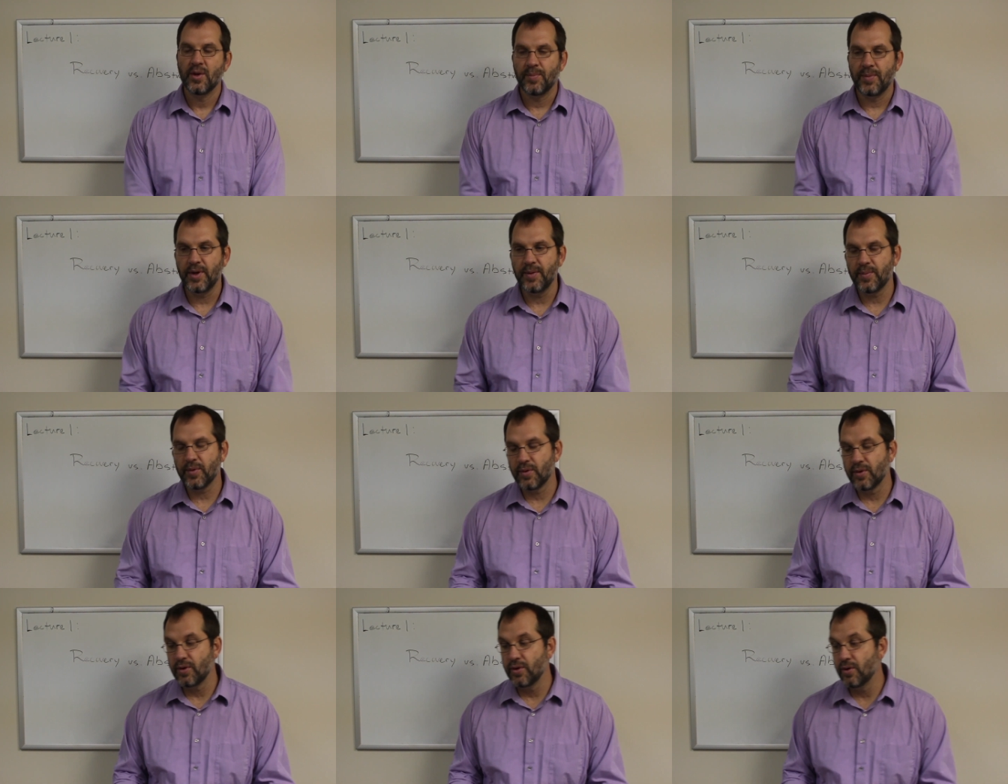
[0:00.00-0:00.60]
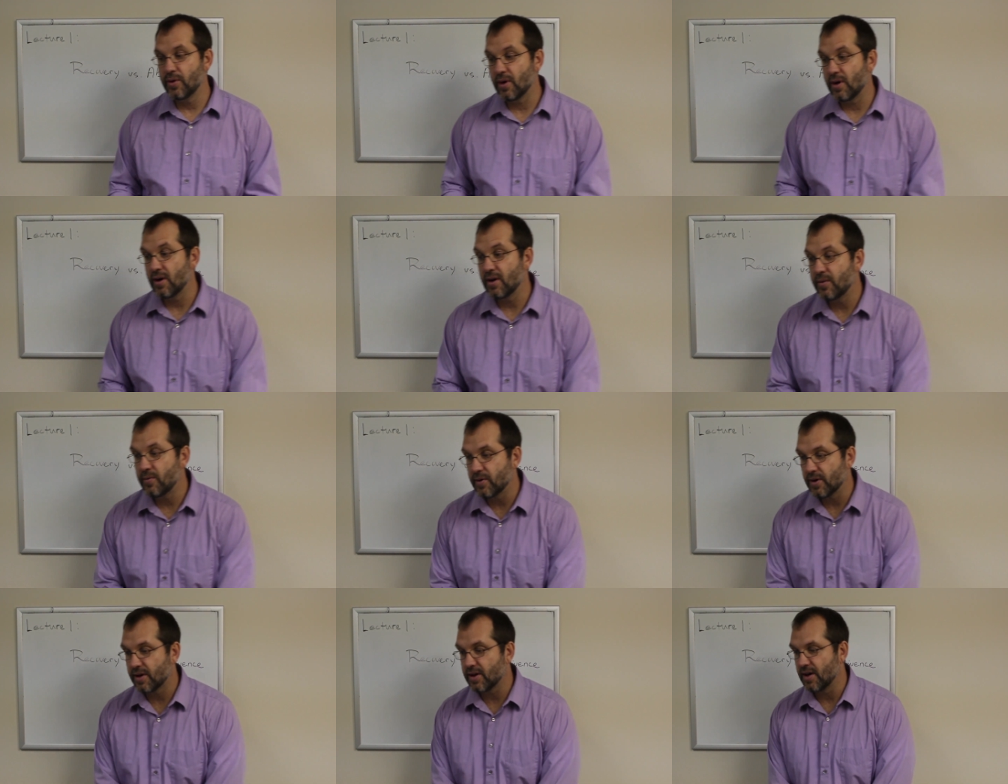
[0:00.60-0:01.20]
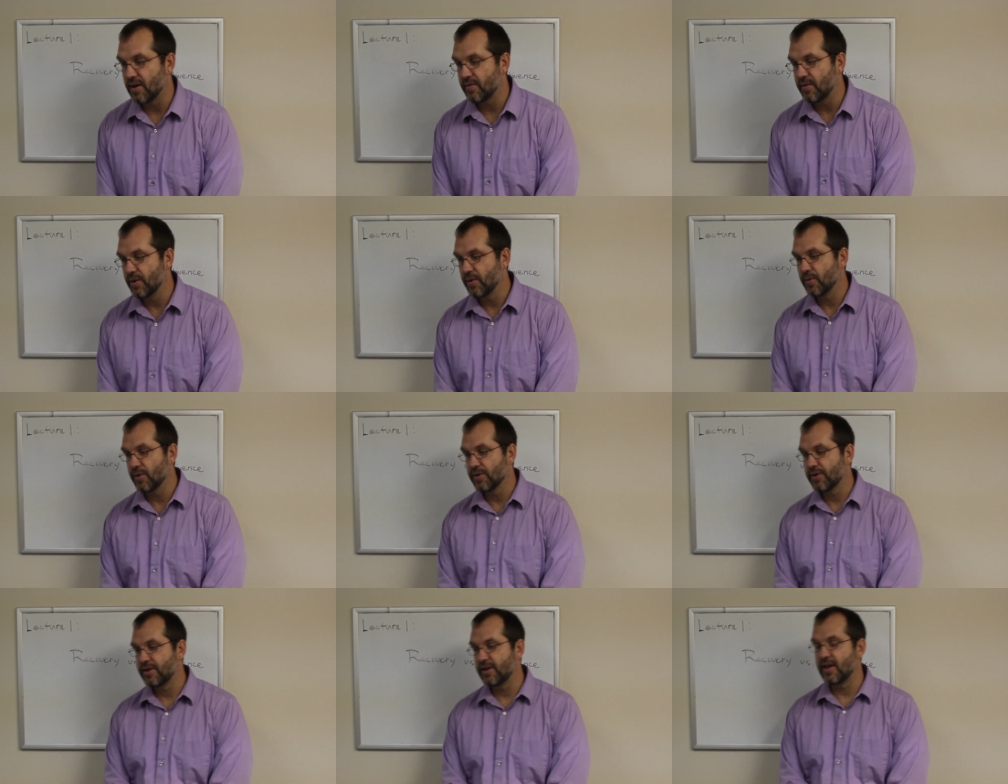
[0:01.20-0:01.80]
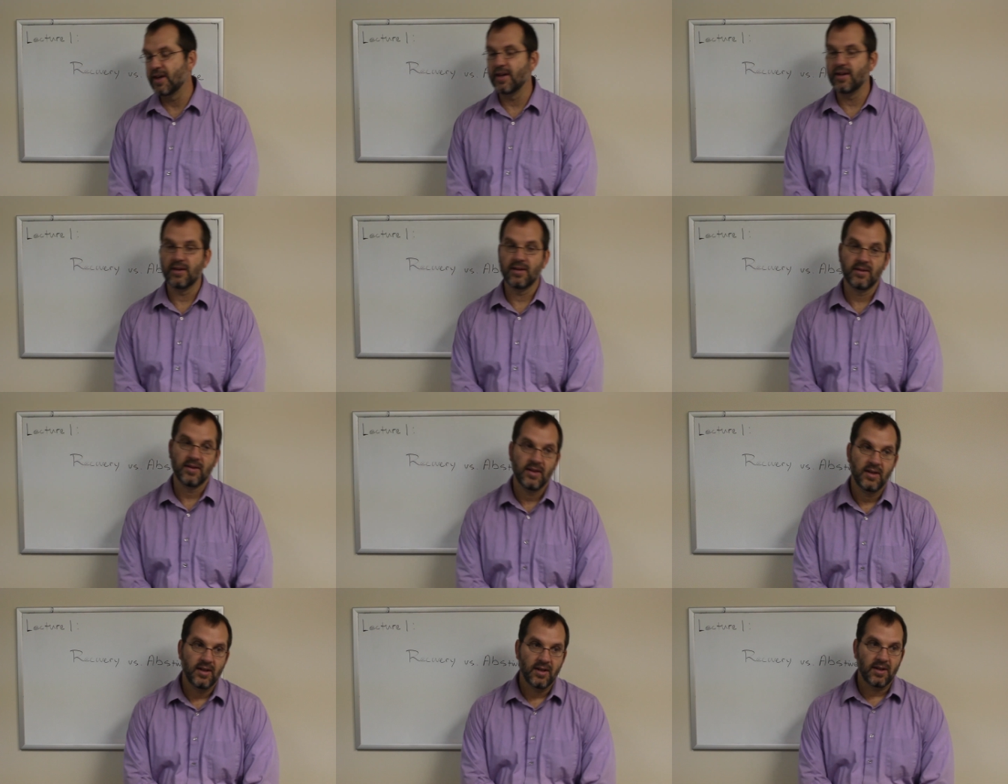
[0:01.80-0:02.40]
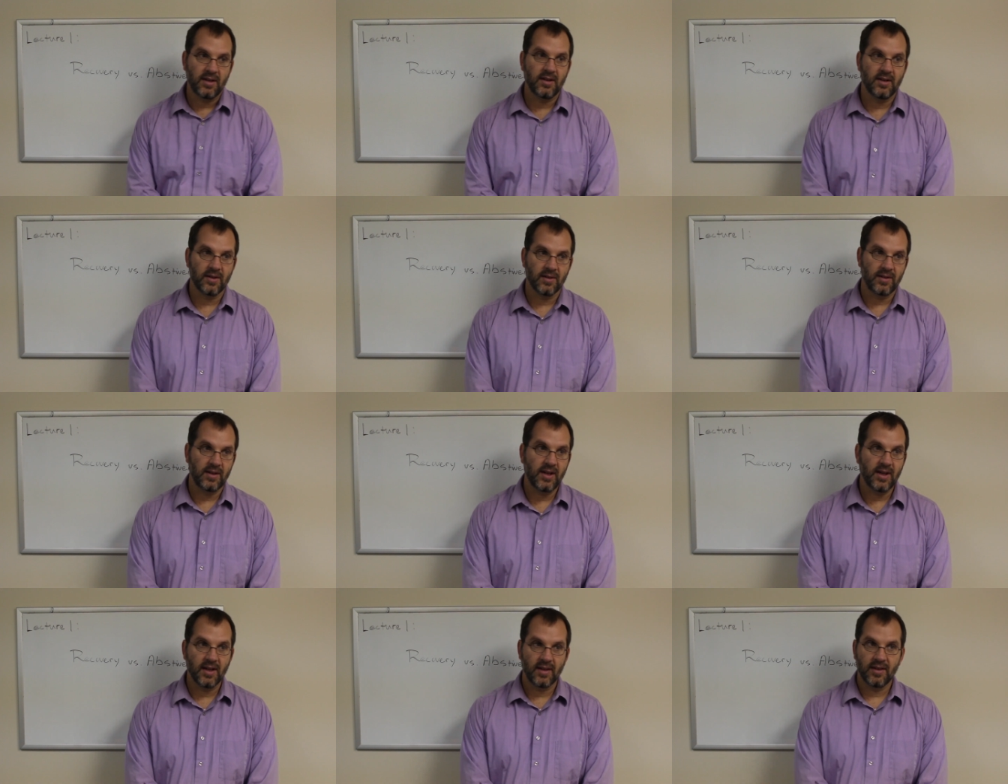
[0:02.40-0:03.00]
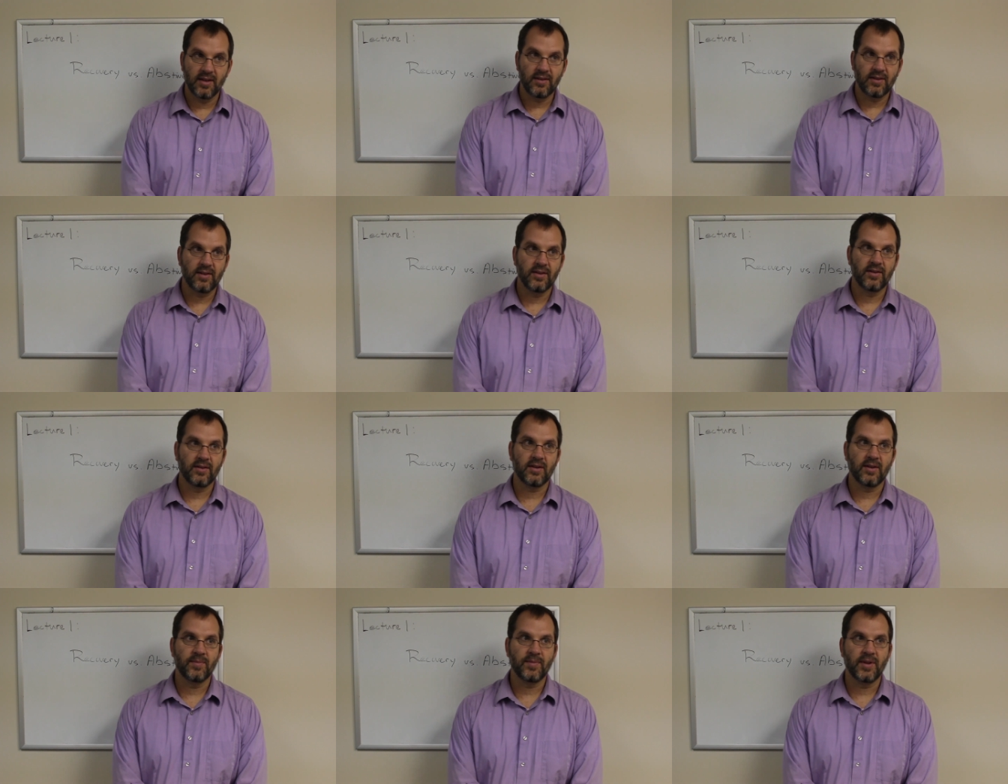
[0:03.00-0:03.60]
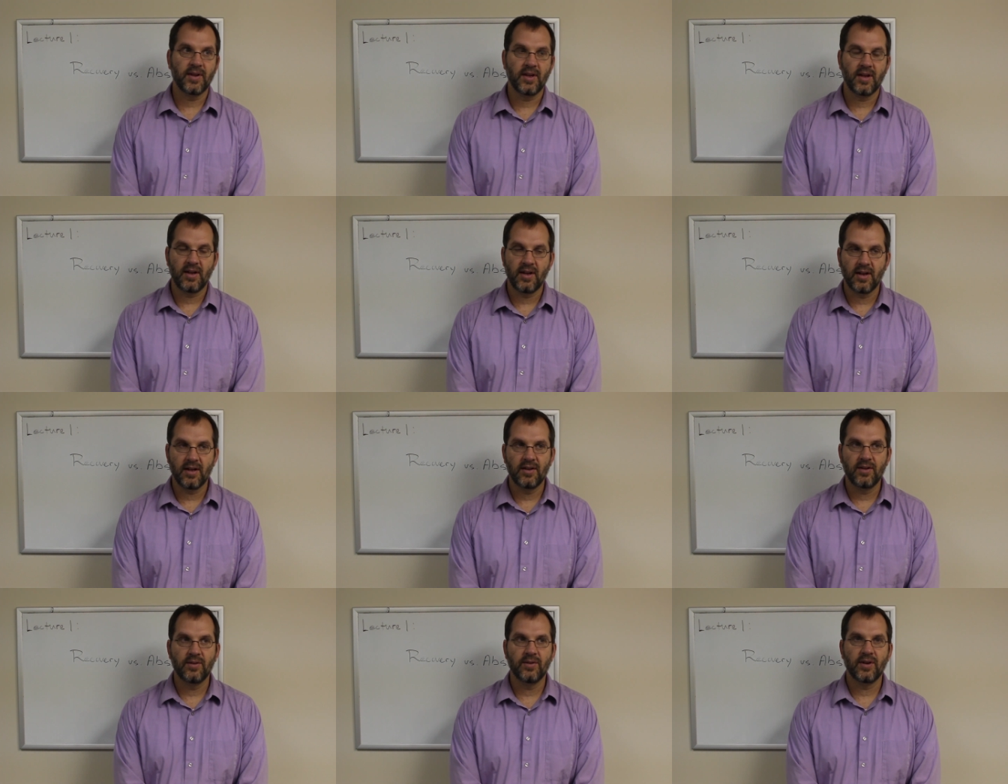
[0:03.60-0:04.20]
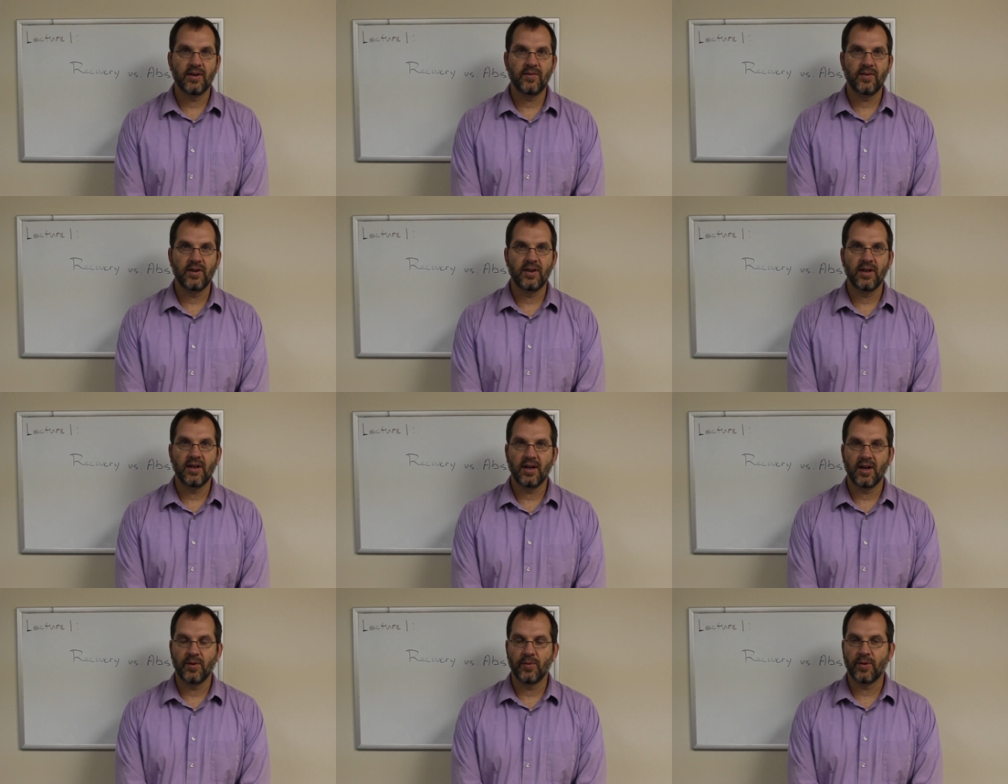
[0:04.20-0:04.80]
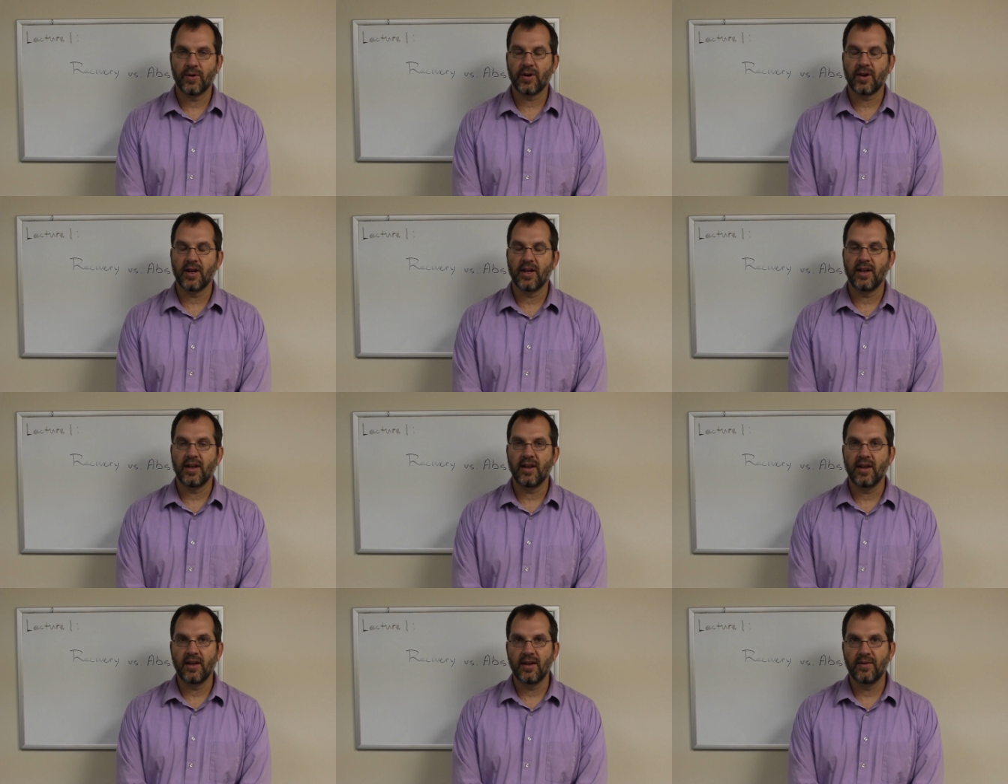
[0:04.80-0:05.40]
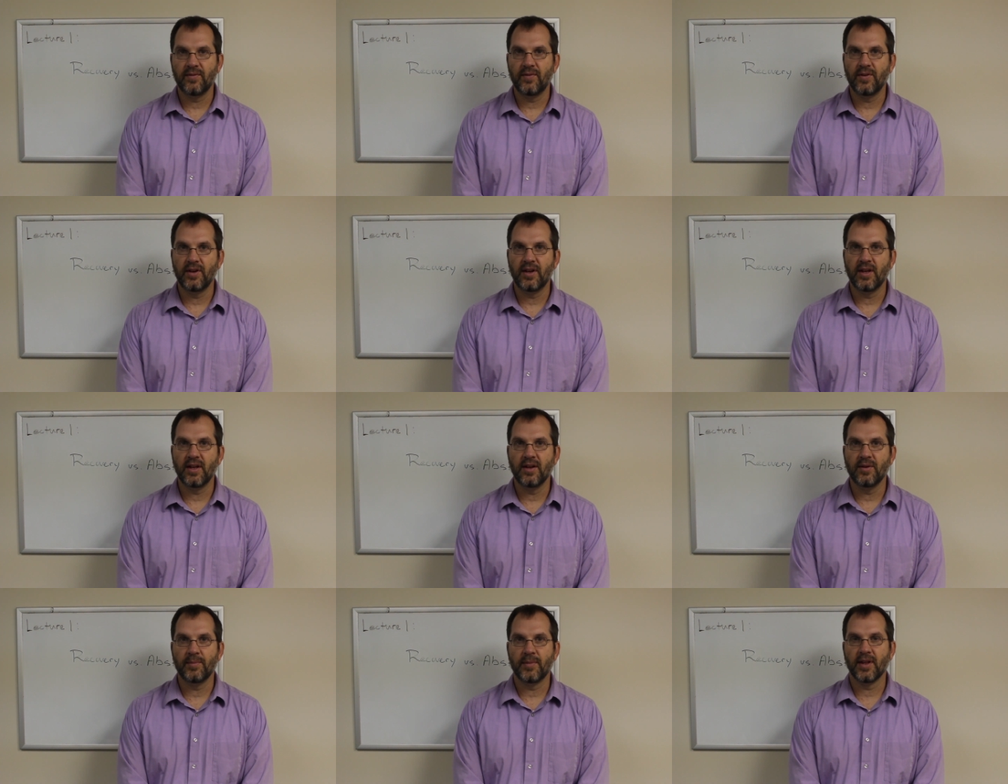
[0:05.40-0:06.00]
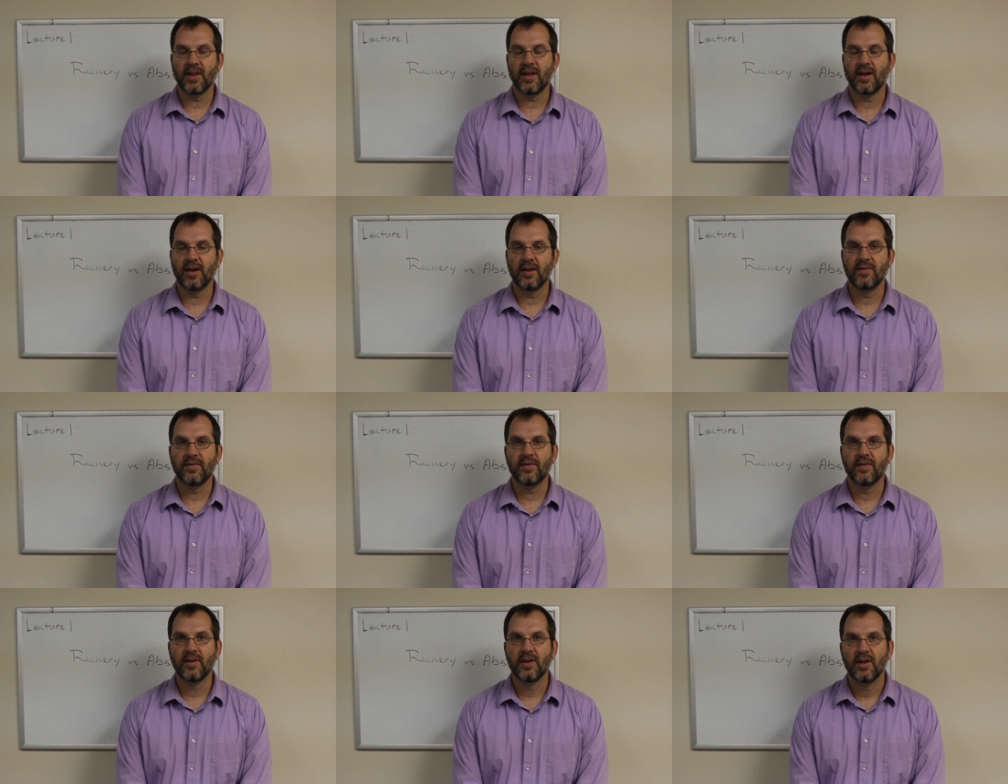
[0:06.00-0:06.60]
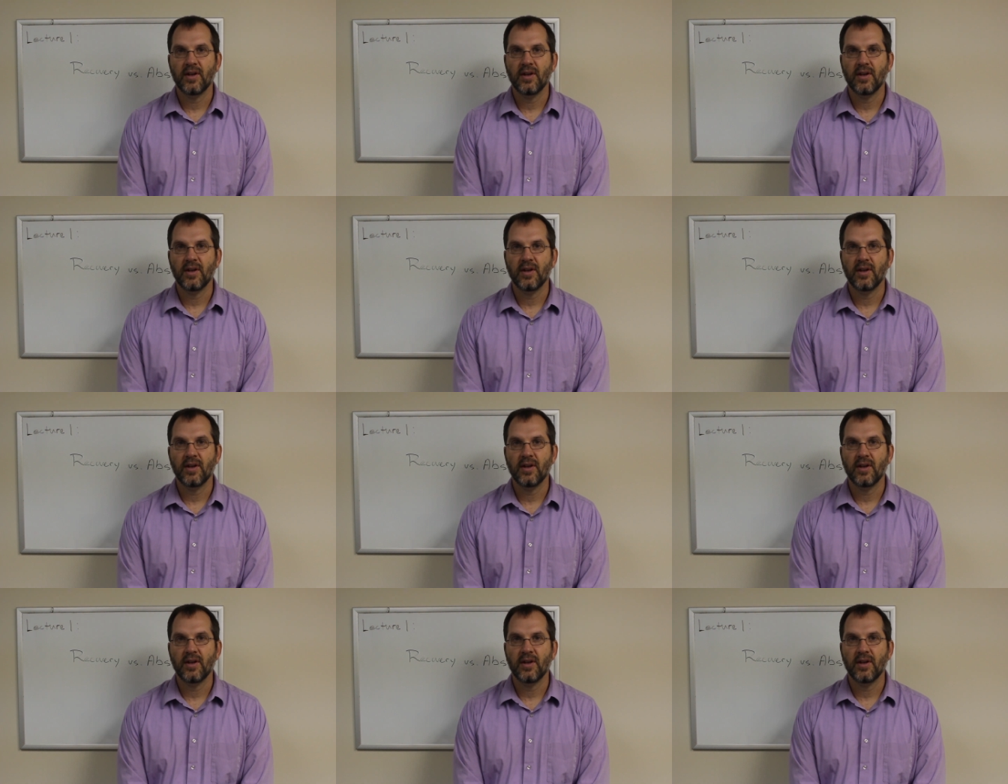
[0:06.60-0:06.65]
People who are in recovery will say, you know, yeah, this is something that I do every day. I work at it every day of my life.